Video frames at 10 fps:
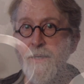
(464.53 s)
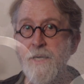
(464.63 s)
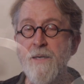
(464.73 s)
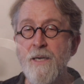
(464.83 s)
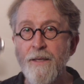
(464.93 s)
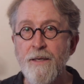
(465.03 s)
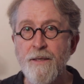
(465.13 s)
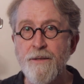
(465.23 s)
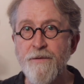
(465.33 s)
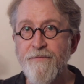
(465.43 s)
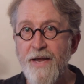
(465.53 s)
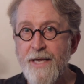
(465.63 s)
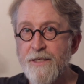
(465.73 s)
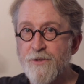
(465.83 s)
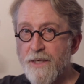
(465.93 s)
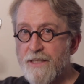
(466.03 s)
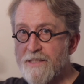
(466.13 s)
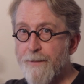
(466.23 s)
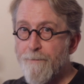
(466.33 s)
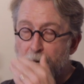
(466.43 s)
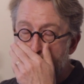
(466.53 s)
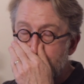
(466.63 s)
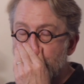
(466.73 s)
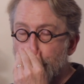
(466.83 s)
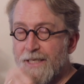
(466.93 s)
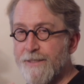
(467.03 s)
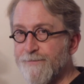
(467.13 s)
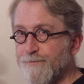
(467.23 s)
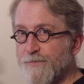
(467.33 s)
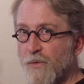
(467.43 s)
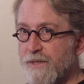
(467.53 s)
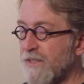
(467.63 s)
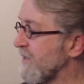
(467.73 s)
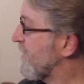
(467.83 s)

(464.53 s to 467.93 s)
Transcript: Now, the advantage when I say monitoring, what this